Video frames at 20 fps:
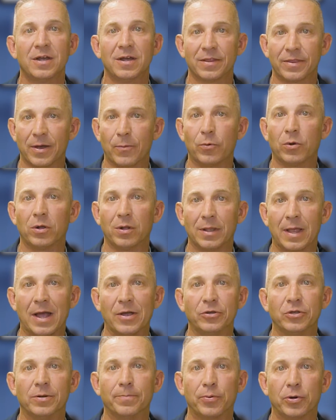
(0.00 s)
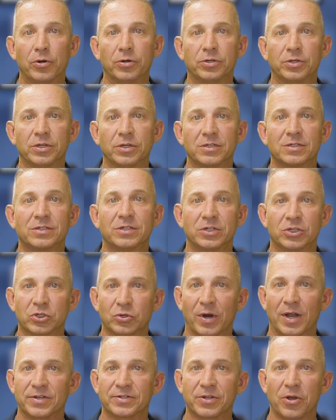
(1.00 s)
that will allow you to purchase
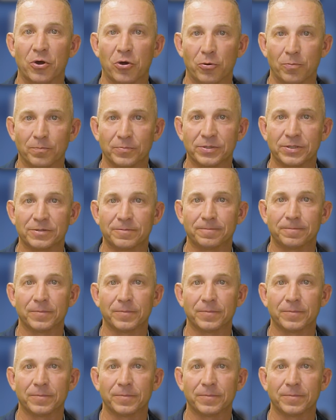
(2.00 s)
distressed homes.